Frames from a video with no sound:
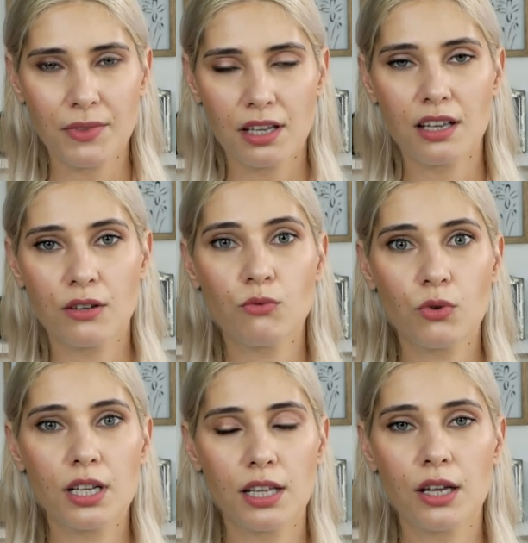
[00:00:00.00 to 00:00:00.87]
it can
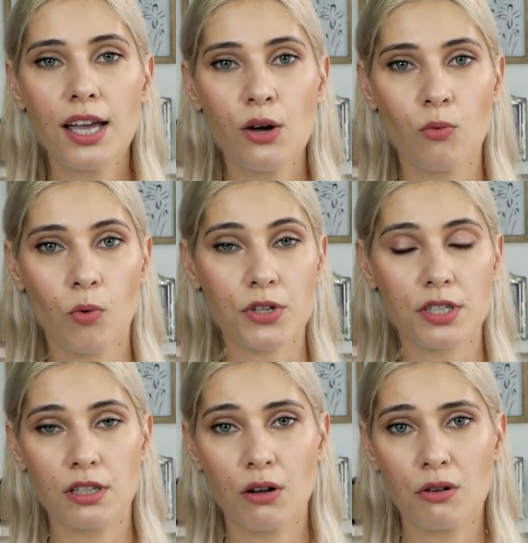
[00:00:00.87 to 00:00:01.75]
really
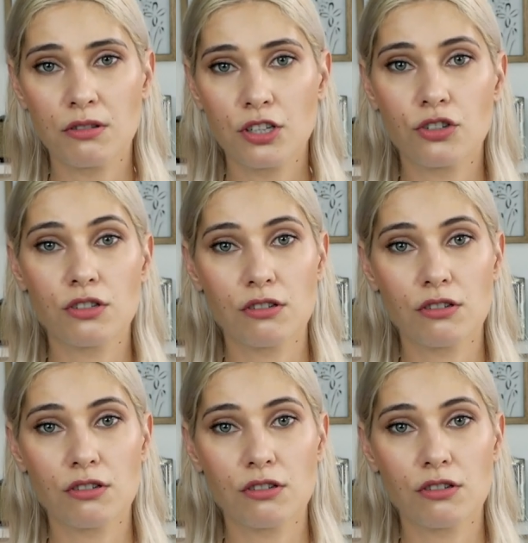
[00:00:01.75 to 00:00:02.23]
worsen the condition.